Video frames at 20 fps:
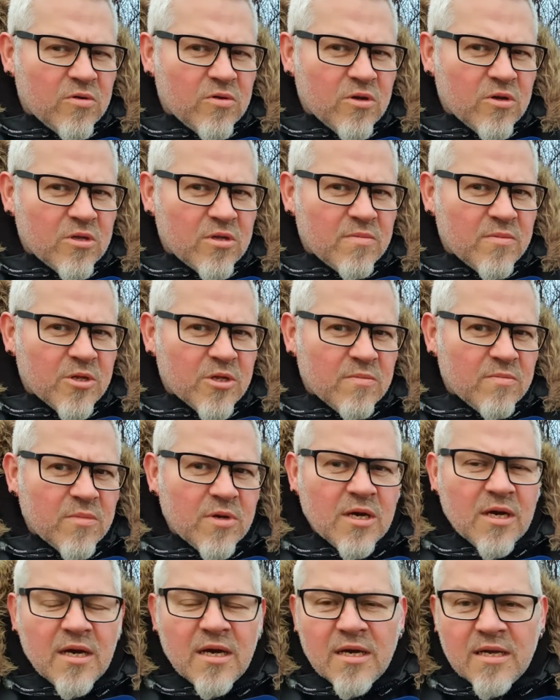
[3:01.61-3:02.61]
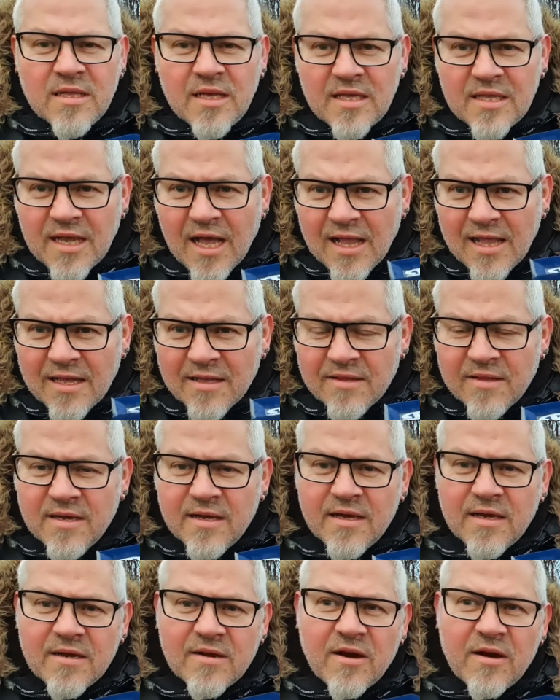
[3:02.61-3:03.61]
not the Monaco, the
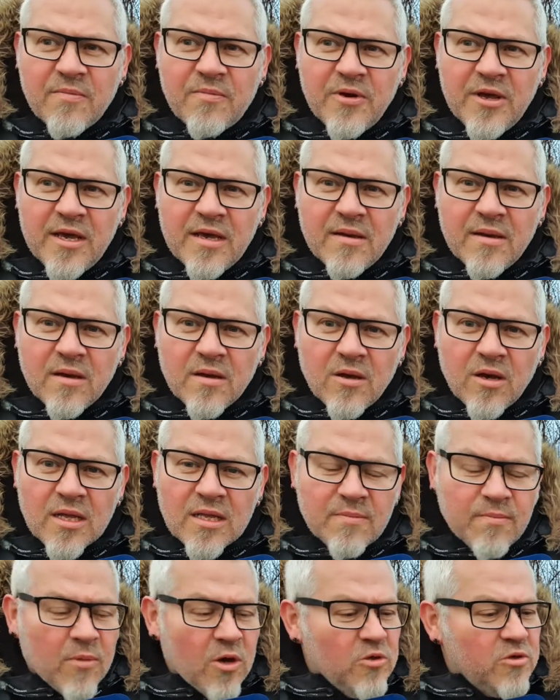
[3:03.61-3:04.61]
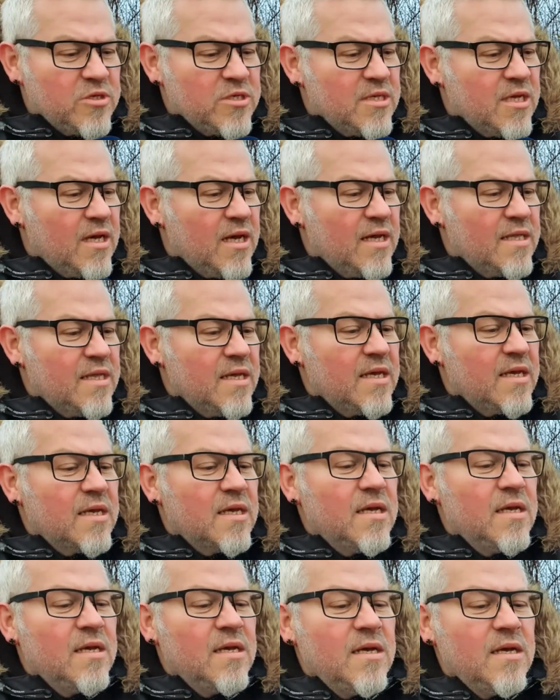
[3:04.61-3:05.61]
Italian Grand Prix at Monza, I think
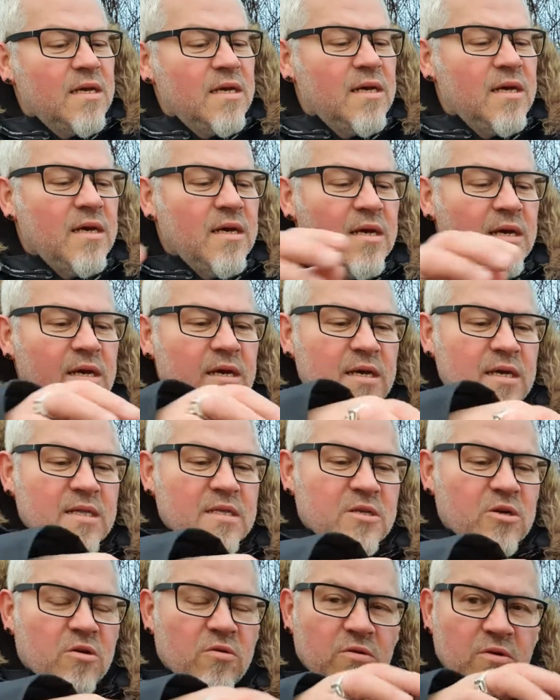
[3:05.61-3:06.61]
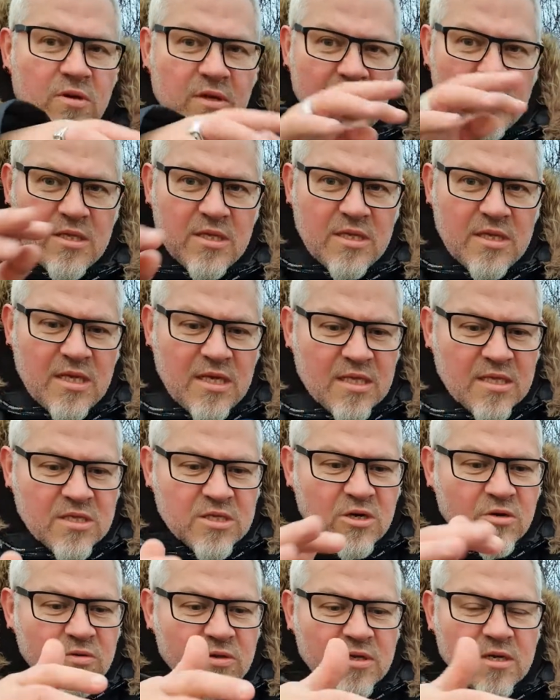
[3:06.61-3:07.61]
he didn't
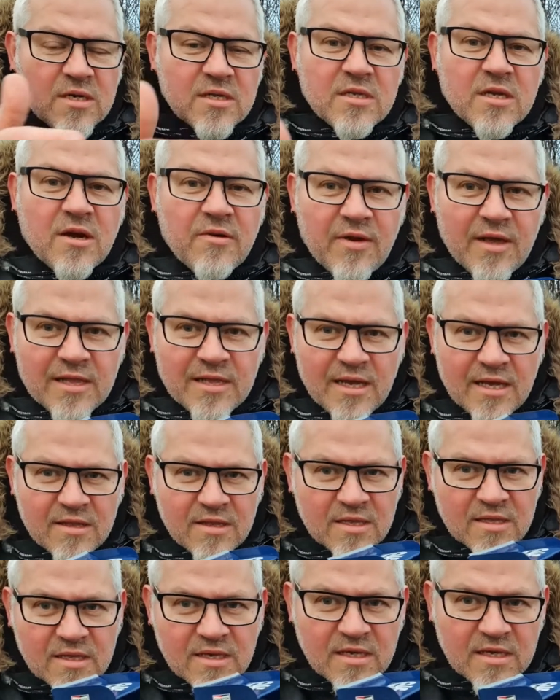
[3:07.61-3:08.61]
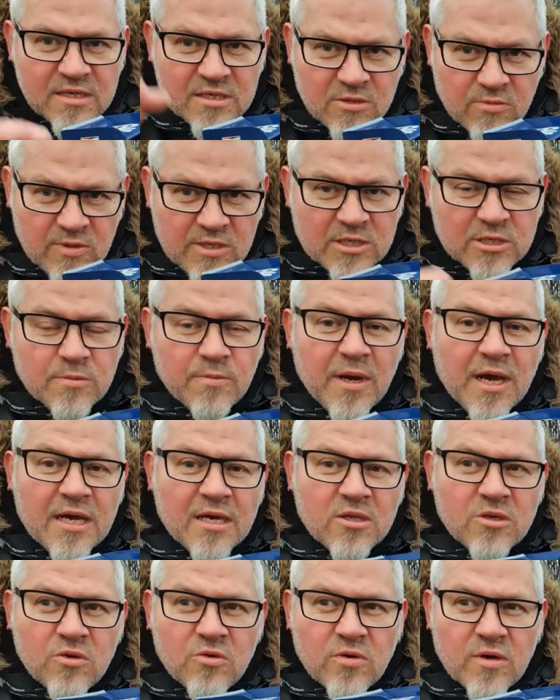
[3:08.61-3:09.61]
draw the Tyrrell then, he switched back
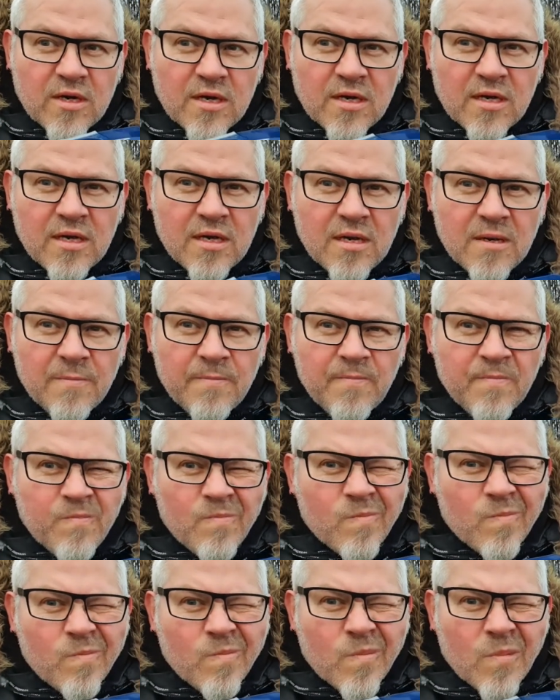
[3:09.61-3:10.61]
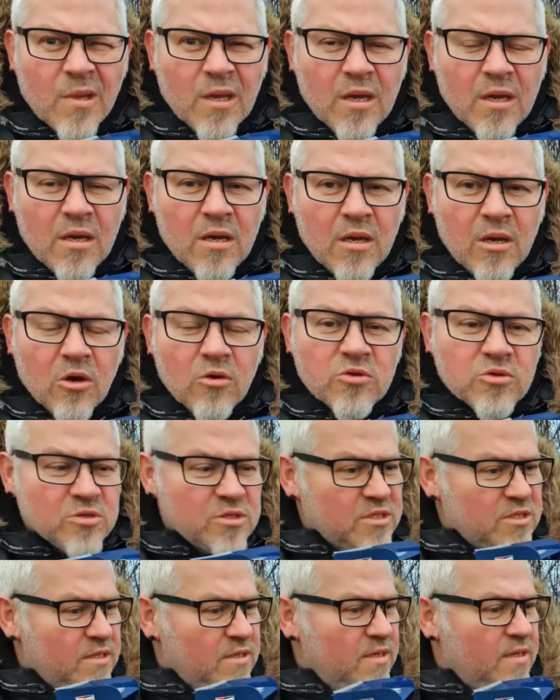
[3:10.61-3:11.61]
to
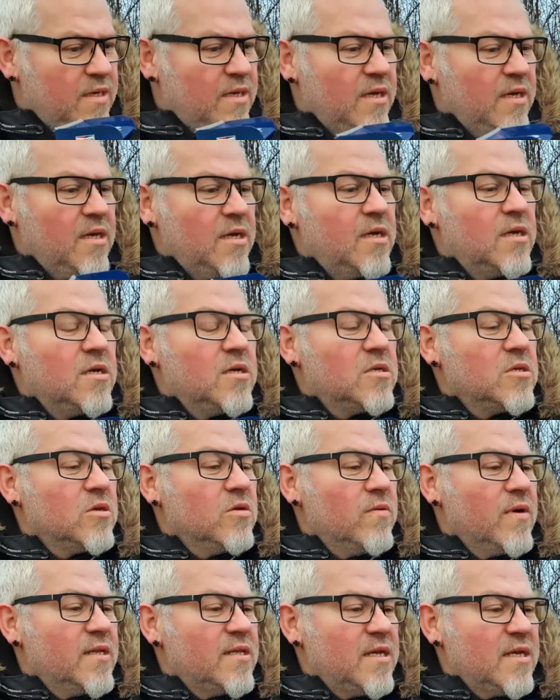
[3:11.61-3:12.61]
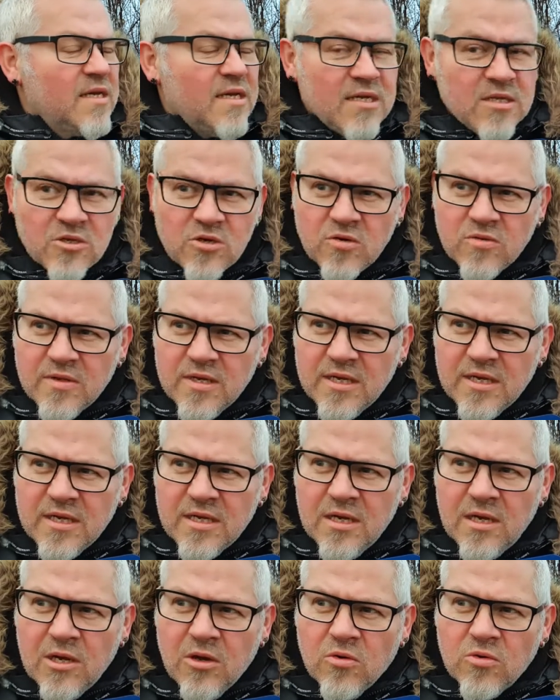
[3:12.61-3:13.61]
Lotus, so I think he drove
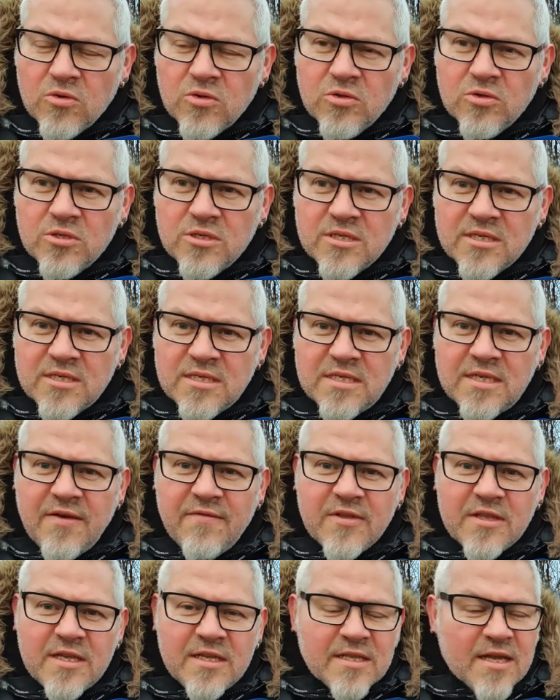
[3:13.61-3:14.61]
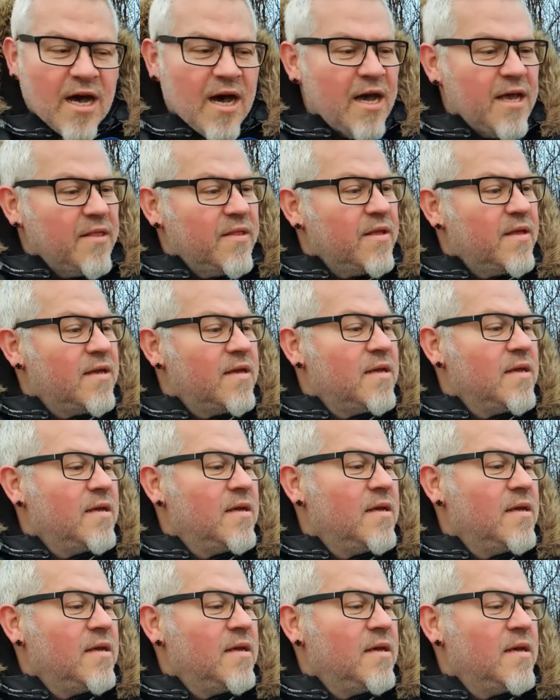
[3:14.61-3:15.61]
the Lotus 79.
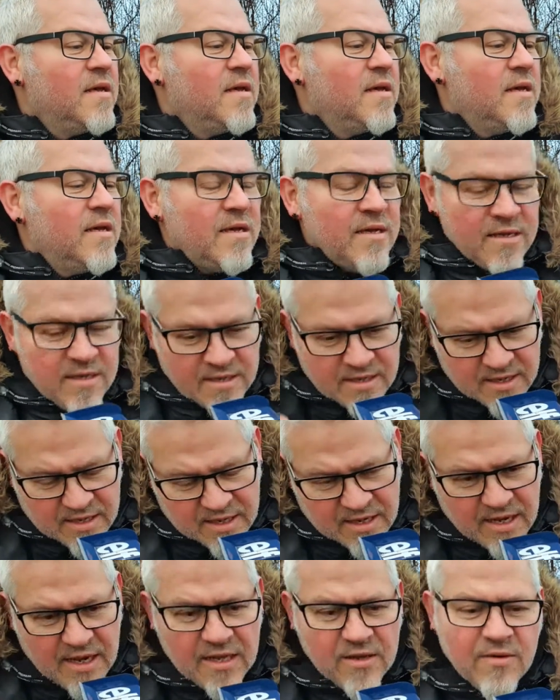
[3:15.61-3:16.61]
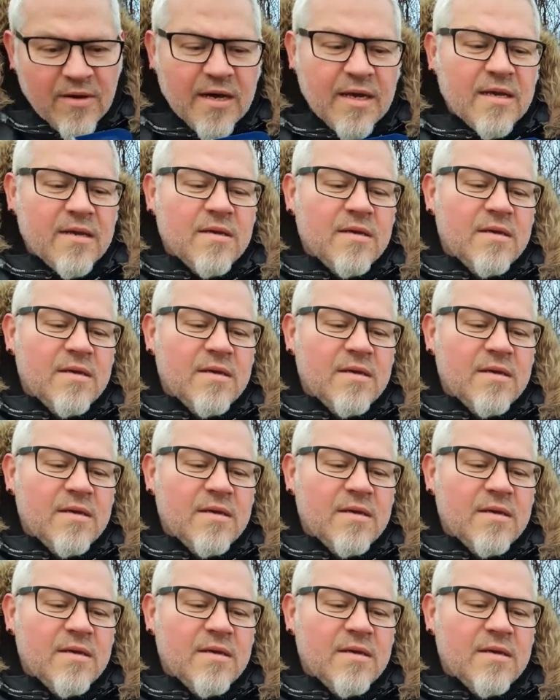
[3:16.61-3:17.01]
Anyway,